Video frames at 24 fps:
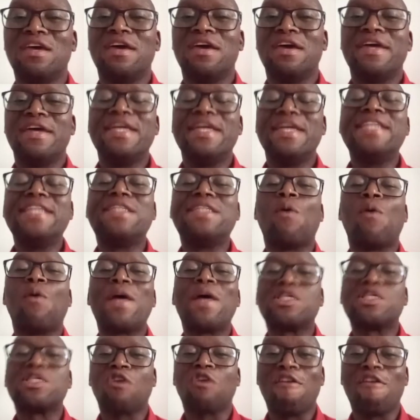is a
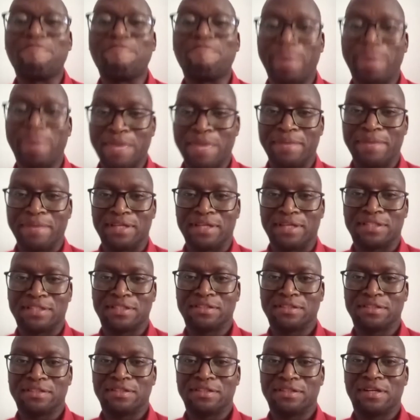once-off payment.
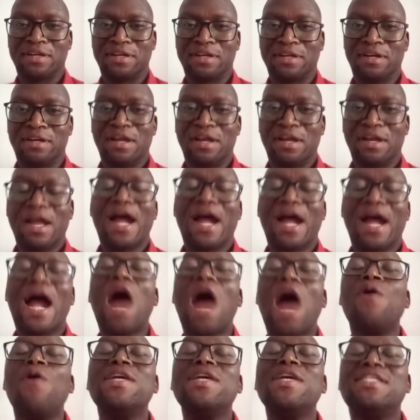How
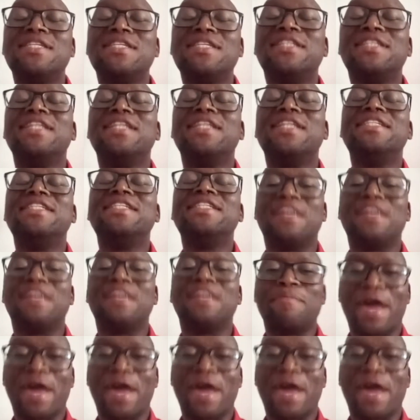is it determined?